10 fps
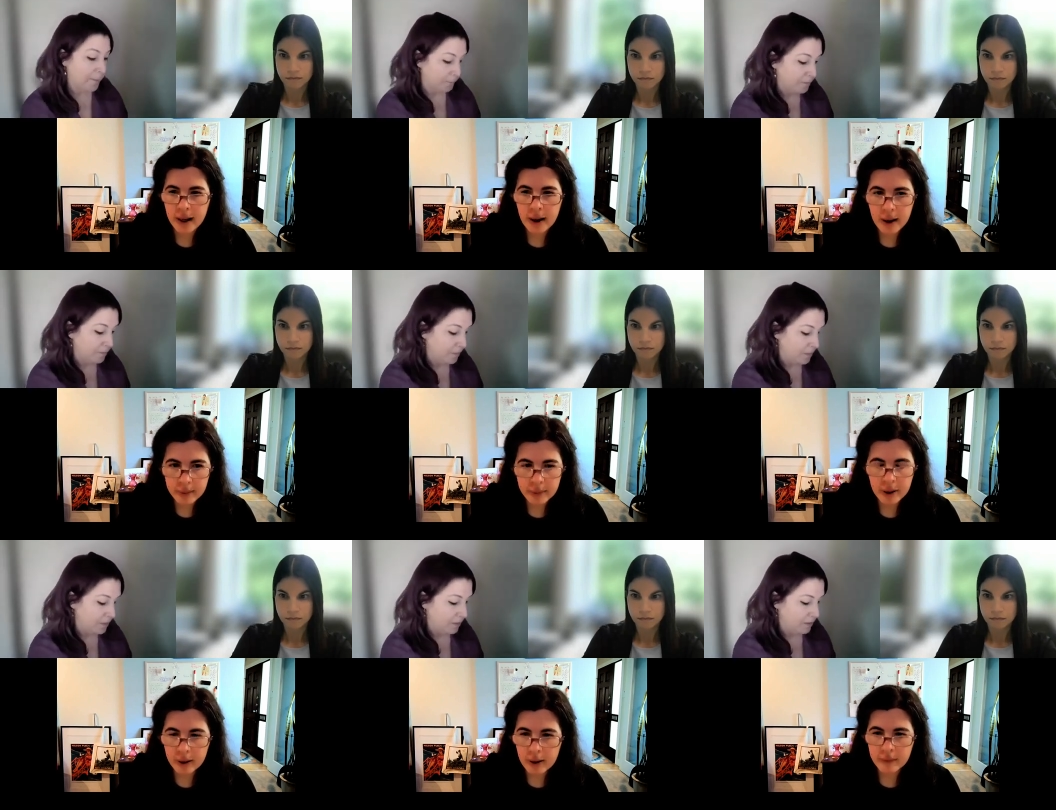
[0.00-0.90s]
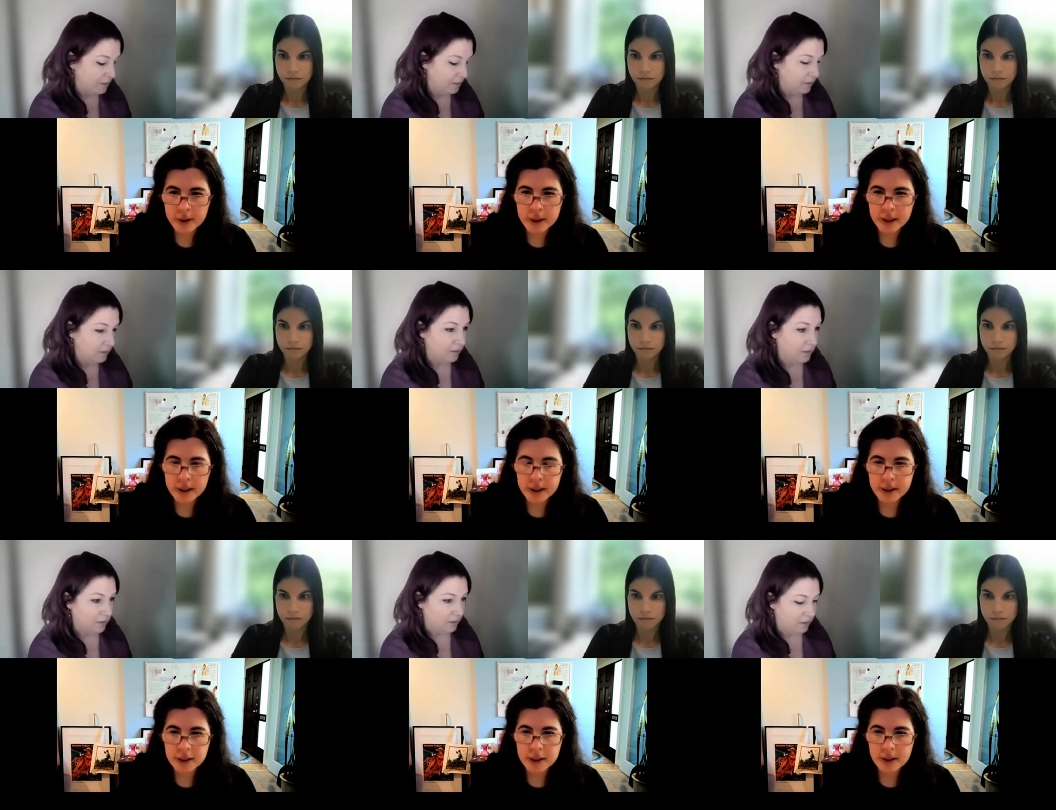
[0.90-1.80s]
Speaker 1: um, our
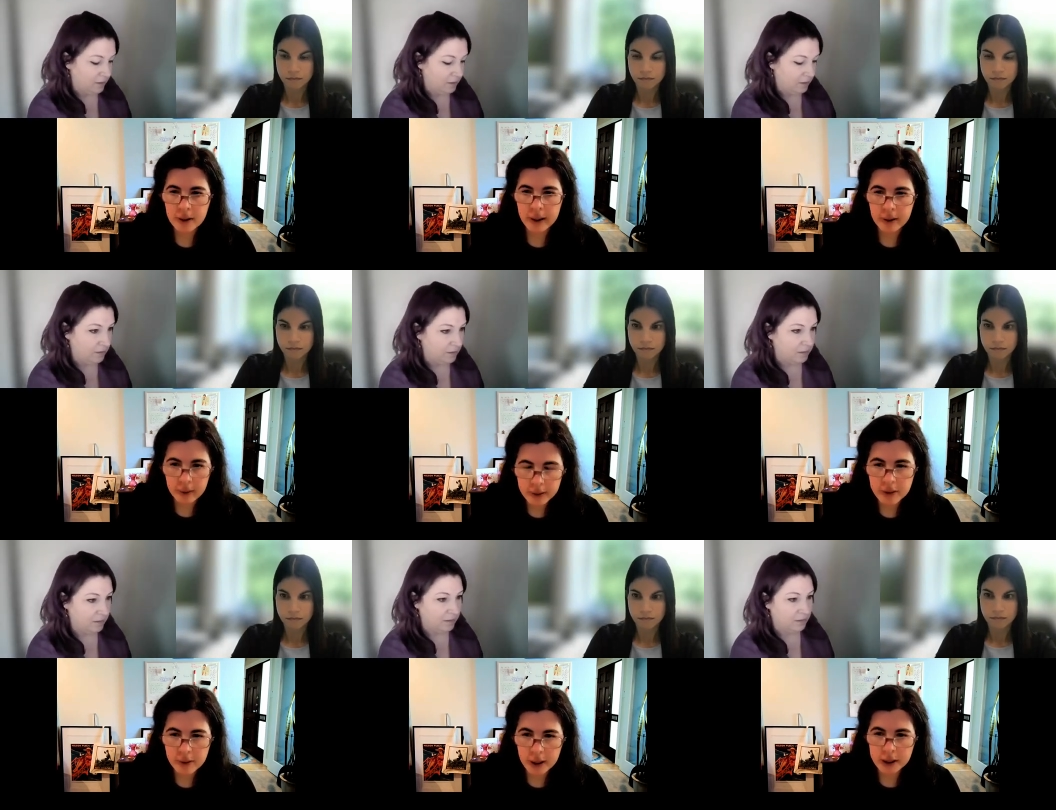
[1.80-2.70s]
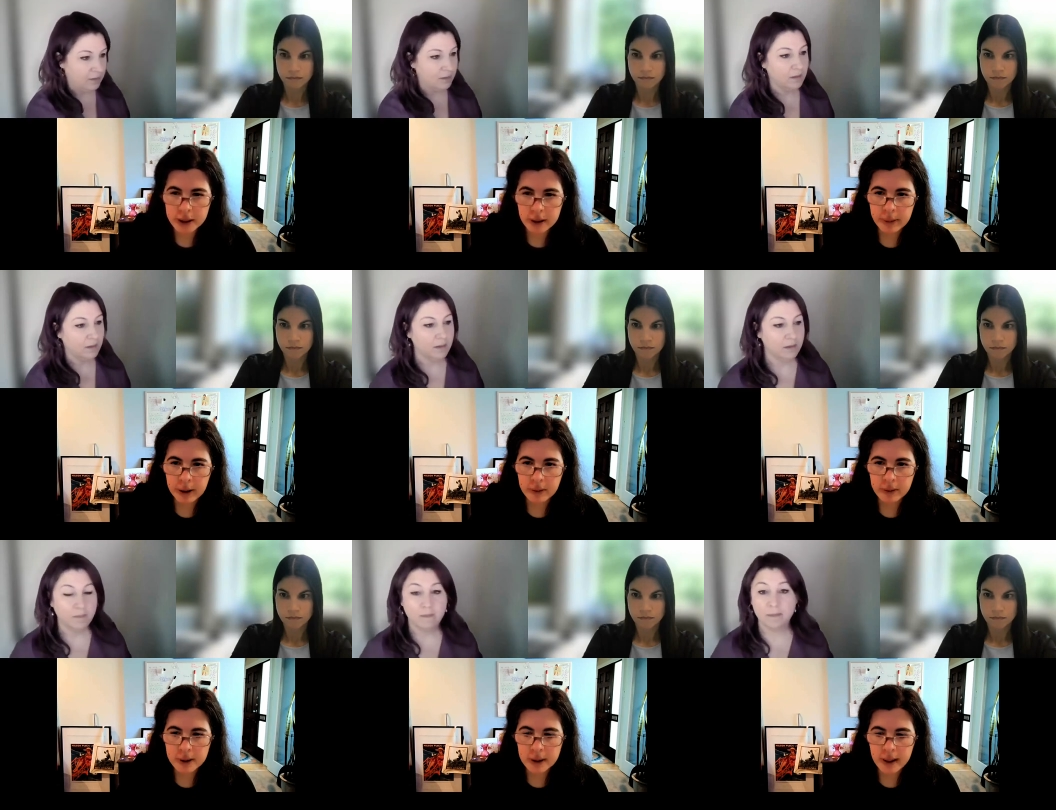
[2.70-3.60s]
conversations and our instruction
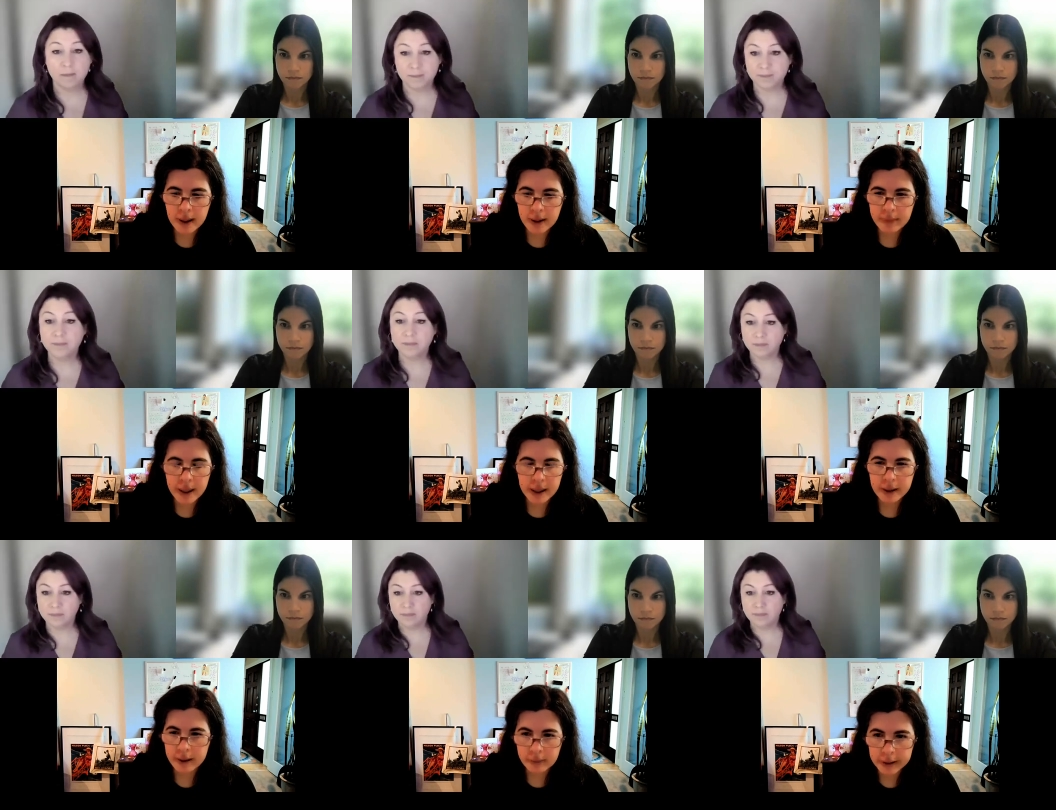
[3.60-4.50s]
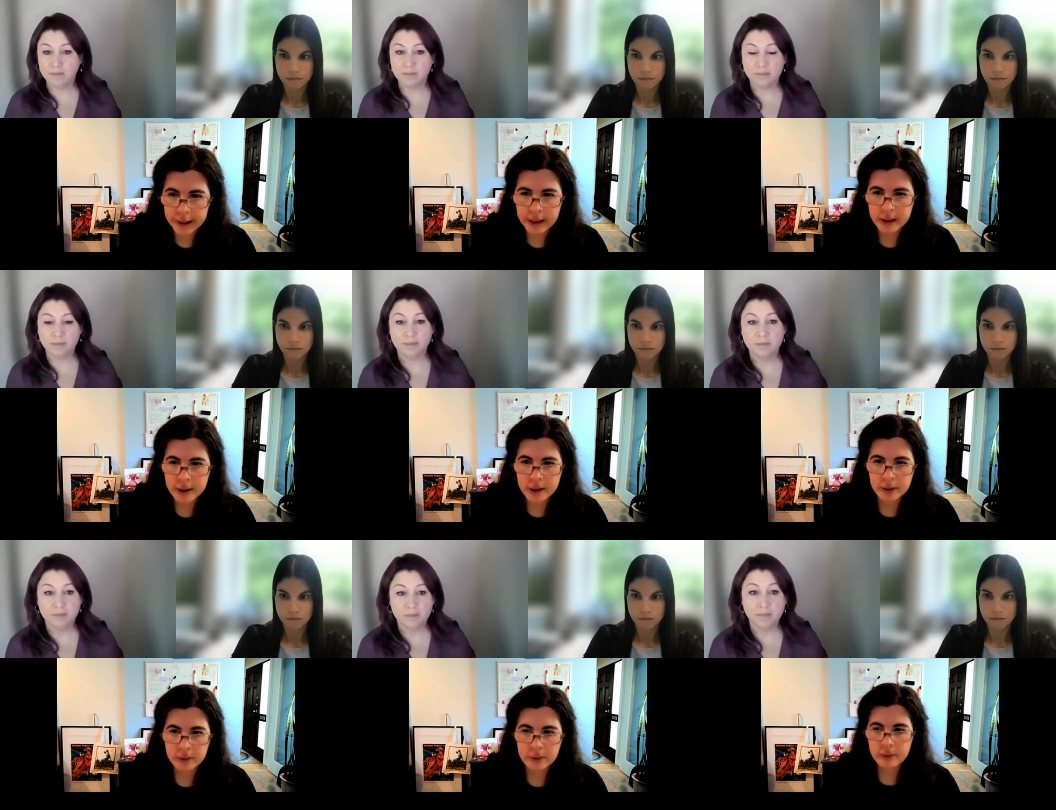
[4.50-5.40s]
about um, anything related
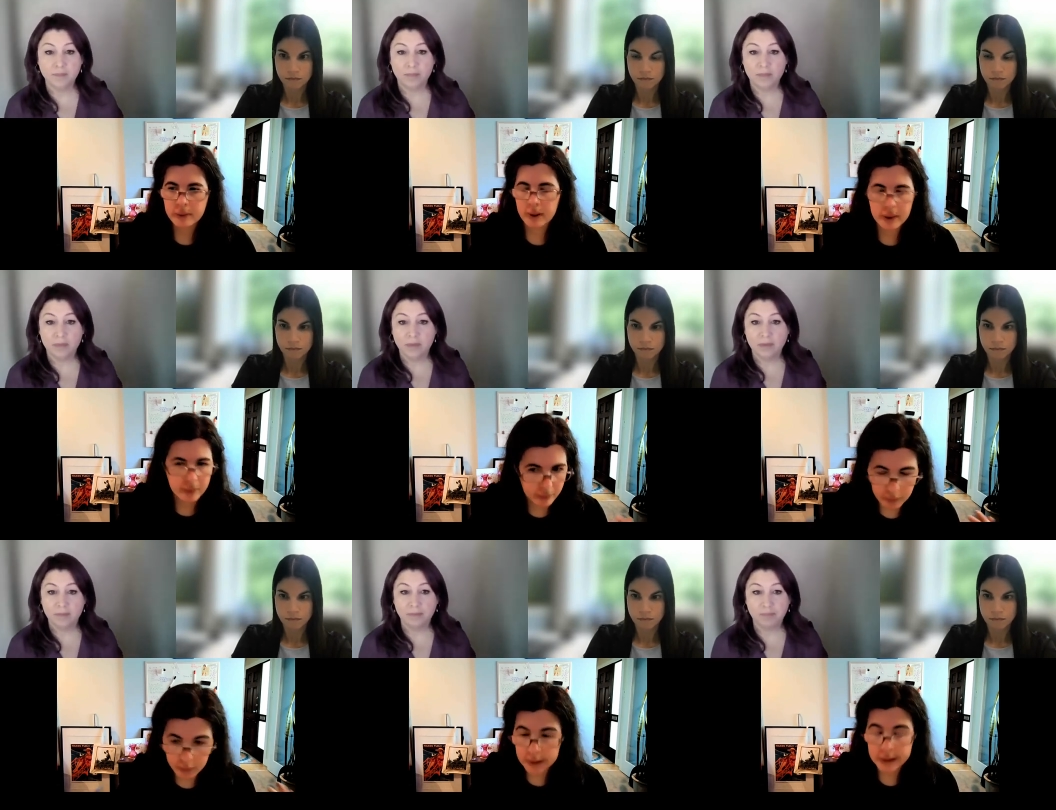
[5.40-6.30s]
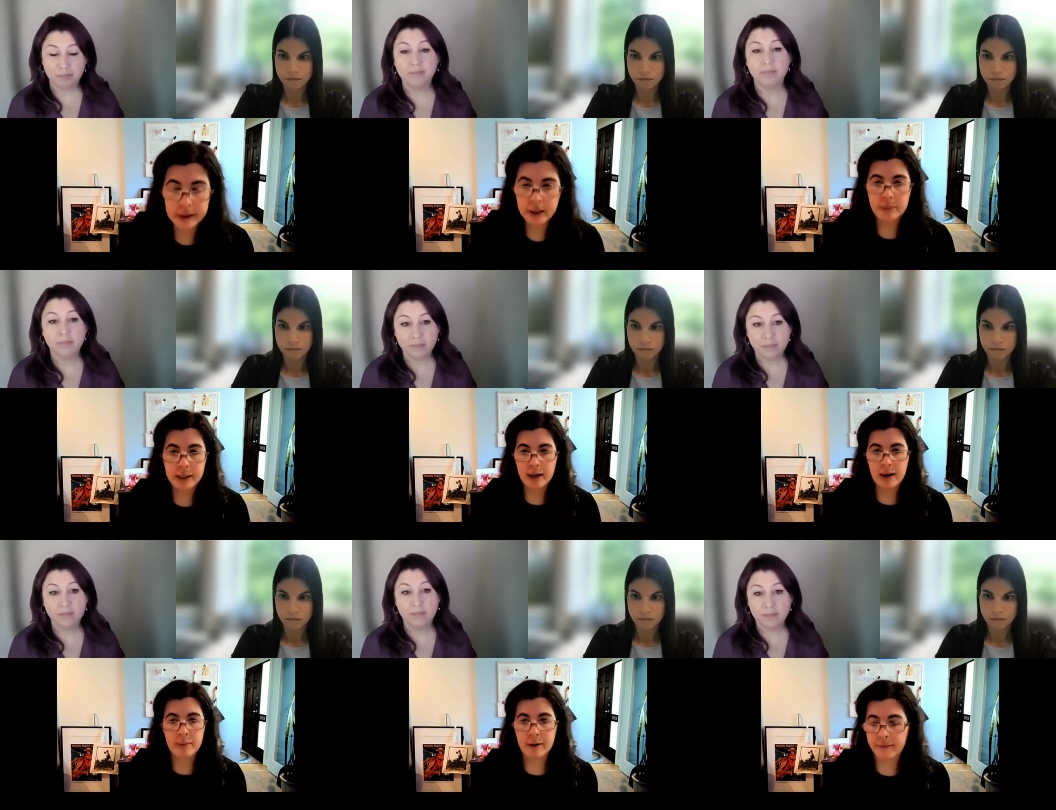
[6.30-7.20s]
to what will clearly
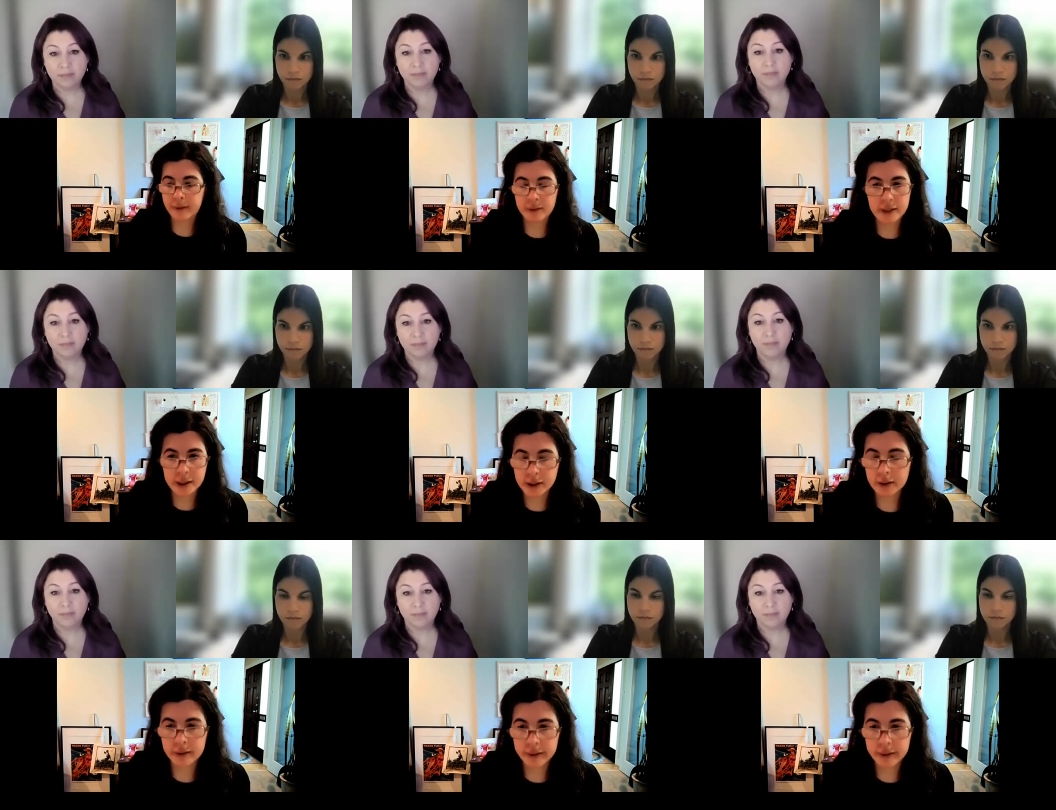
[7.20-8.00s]
become a foundational